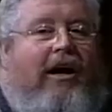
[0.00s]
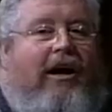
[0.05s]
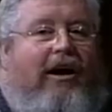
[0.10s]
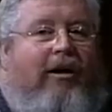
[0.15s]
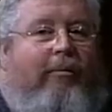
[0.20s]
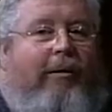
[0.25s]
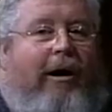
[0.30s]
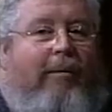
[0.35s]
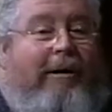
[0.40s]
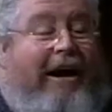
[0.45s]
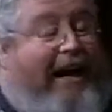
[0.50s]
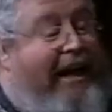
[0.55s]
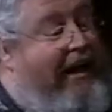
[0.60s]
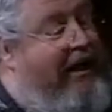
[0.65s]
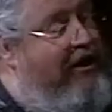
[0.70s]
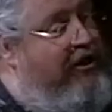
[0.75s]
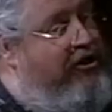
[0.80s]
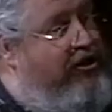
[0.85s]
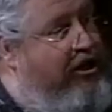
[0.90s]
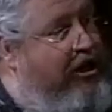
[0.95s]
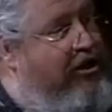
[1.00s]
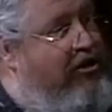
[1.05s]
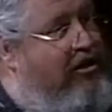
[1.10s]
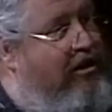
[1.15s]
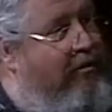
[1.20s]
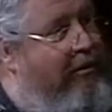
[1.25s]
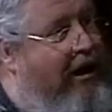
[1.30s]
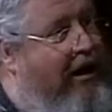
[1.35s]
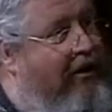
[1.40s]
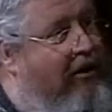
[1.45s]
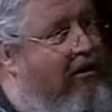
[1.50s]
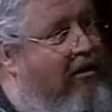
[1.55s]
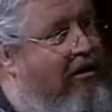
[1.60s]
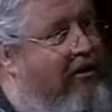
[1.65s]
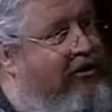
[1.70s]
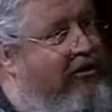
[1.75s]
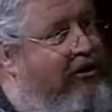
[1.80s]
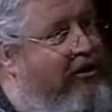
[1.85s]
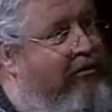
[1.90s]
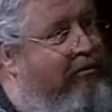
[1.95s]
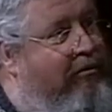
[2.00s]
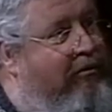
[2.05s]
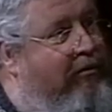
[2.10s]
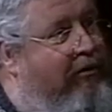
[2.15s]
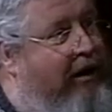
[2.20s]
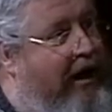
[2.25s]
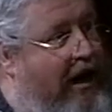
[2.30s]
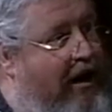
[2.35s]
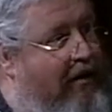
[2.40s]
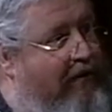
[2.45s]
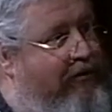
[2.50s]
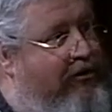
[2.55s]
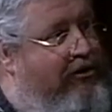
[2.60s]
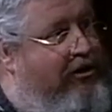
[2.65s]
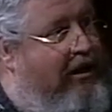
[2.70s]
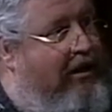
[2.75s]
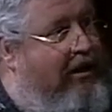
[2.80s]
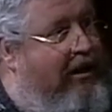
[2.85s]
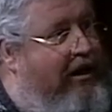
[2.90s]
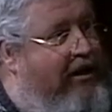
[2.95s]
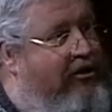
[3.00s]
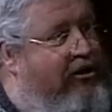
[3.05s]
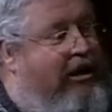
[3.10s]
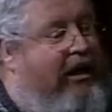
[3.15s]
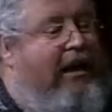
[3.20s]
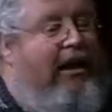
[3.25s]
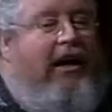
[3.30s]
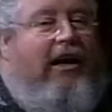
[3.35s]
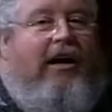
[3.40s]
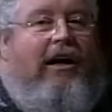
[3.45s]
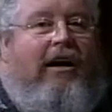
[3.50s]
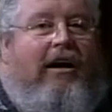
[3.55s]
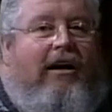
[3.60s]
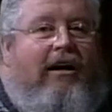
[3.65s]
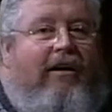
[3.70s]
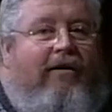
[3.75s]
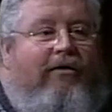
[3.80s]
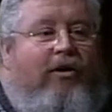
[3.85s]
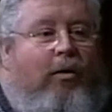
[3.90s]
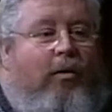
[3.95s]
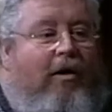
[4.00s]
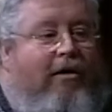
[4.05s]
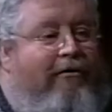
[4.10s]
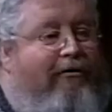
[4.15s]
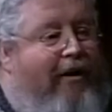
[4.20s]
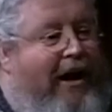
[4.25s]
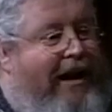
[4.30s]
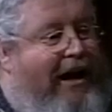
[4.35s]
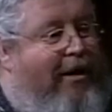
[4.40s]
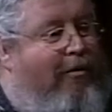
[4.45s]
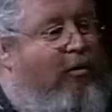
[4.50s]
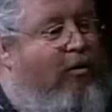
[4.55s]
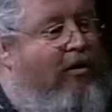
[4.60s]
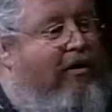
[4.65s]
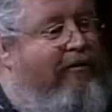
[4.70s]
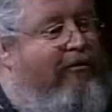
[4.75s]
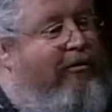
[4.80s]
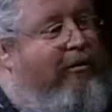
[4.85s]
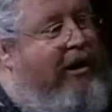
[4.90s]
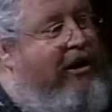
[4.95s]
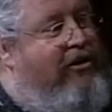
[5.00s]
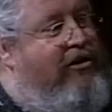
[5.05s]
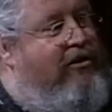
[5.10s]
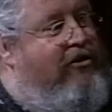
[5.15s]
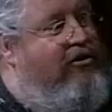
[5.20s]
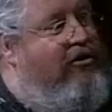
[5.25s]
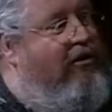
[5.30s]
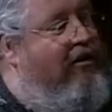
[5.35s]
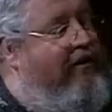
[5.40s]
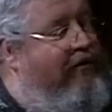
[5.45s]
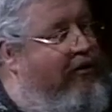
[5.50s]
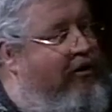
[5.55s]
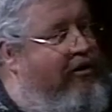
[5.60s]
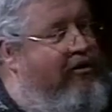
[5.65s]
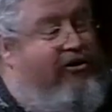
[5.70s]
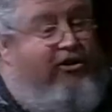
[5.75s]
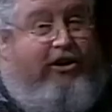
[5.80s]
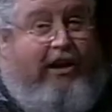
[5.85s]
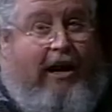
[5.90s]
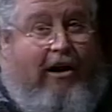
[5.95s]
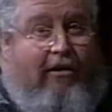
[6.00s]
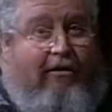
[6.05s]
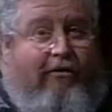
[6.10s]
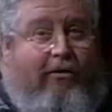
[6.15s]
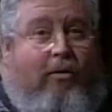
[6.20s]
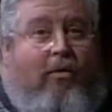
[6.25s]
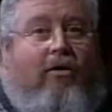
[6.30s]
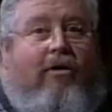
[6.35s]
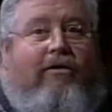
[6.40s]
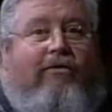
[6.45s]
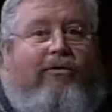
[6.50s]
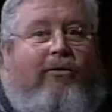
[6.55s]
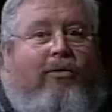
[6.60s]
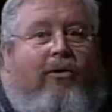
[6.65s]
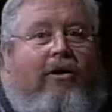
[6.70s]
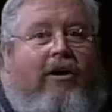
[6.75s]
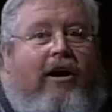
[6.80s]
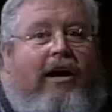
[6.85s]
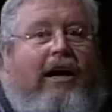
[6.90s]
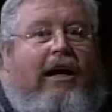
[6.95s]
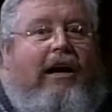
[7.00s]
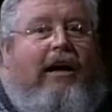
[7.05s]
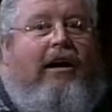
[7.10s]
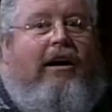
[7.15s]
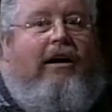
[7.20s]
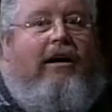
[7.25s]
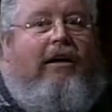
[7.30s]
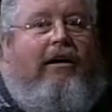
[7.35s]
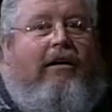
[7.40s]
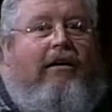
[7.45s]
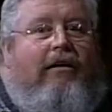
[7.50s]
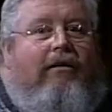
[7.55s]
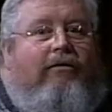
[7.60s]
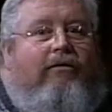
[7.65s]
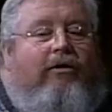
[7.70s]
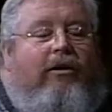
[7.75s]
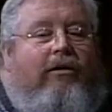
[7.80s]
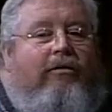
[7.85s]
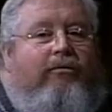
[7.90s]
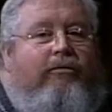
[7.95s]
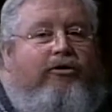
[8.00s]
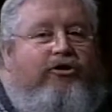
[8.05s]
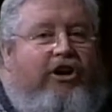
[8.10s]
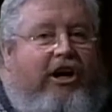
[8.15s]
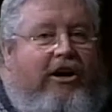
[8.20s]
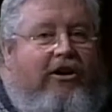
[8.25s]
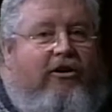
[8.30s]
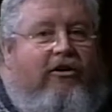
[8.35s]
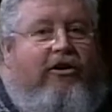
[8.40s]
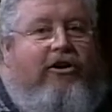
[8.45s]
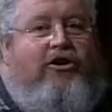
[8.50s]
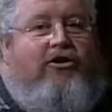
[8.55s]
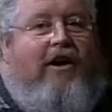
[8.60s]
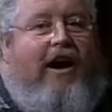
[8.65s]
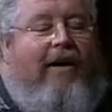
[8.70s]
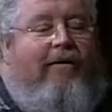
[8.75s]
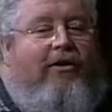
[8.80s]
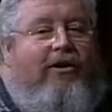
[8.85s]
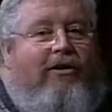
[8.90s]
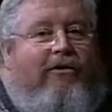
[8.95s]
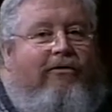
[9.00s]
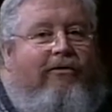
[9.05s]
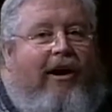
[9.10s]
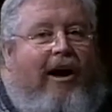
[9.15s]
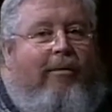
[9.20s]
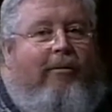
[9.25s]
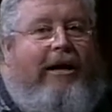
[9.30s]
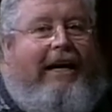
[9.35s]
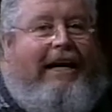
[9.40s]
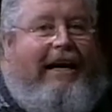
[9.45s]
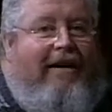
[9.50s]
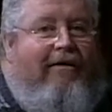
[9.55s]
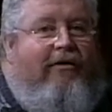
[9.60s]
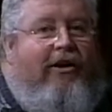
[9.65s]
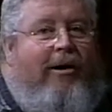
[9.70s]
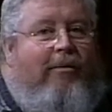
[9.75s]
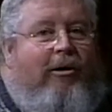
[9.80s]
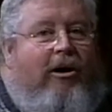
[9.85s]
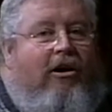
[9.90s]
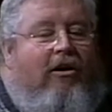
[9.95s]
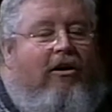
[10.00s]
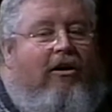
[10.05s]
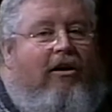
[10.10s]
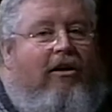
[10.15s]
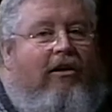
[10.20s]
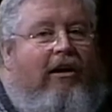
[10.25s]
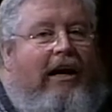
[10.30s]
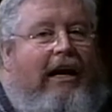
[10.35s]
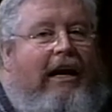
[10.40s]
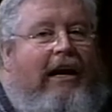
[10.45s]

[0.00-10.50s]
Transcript: about making a decision about long-term care facilities. If you want to find out more information, certainly for yourself or for a senior that you have in your family, give them a call.